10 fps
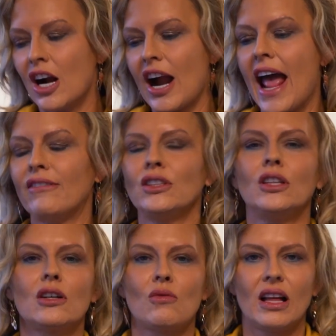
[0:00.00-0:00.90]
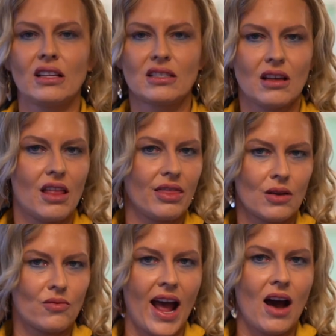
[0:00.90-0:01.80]
or have a look while it's on
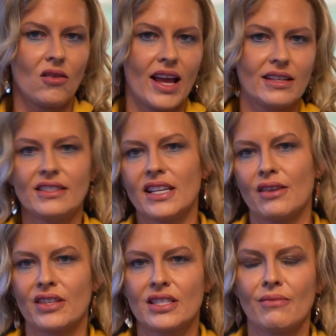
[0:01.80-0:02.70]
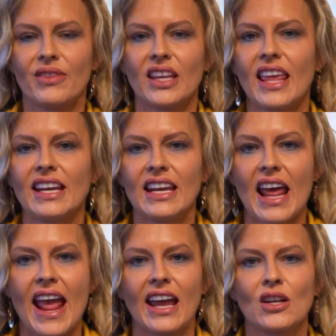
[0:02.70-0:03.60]
their route and see if it's something they need
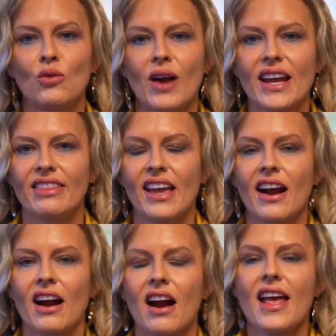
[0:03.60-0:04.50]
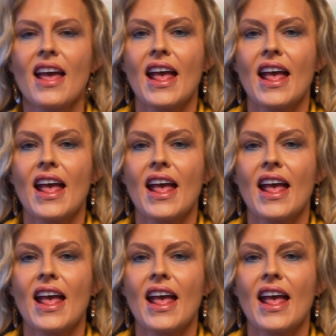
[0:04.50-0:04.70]
to handle right there.